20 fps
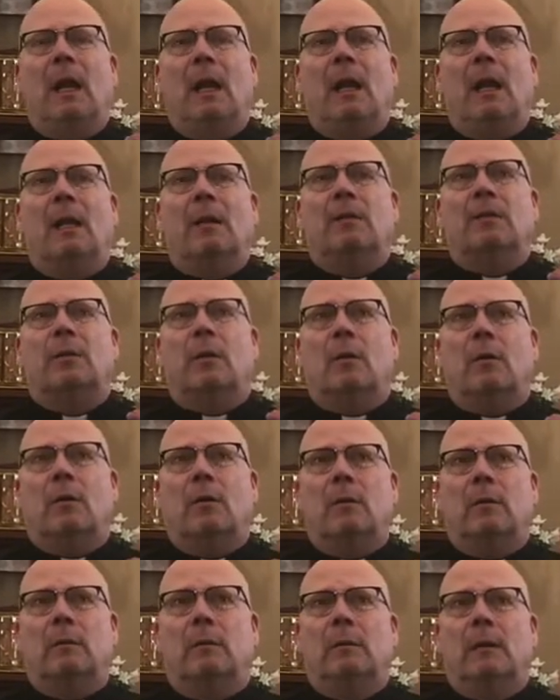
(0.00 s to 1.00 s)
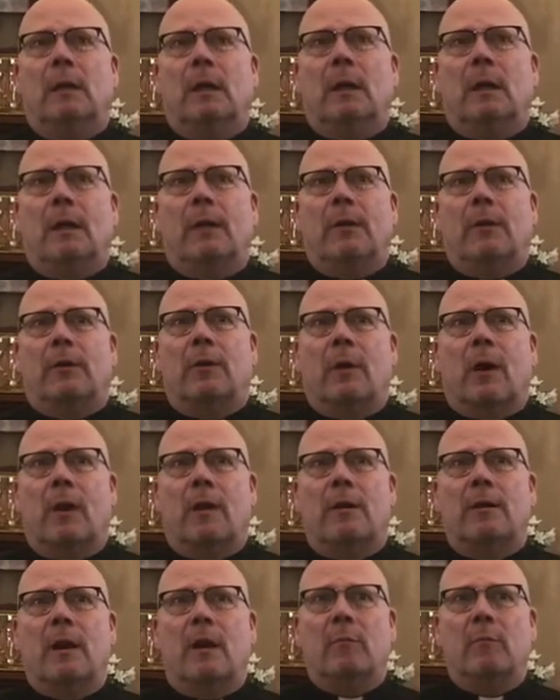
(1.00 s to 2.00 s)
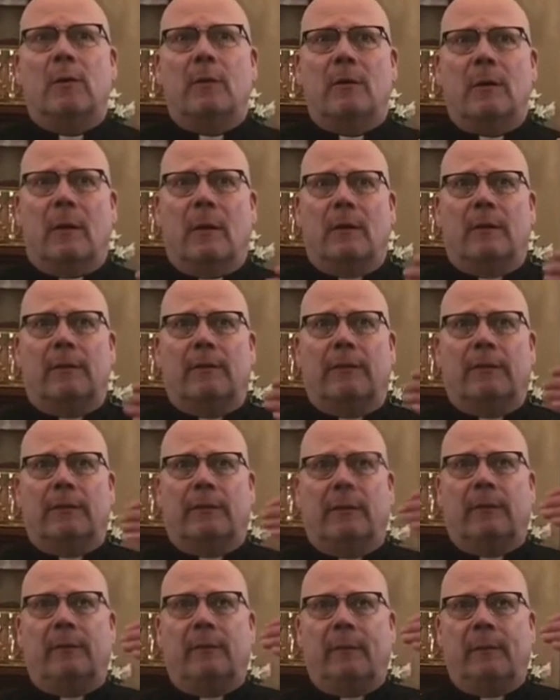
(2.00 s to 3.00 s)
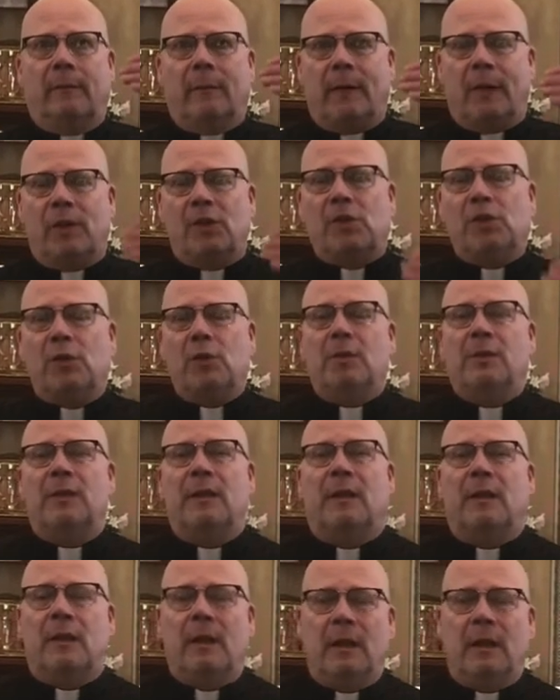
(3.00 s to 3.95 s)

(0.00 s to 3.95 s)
And so there are a number of issues that the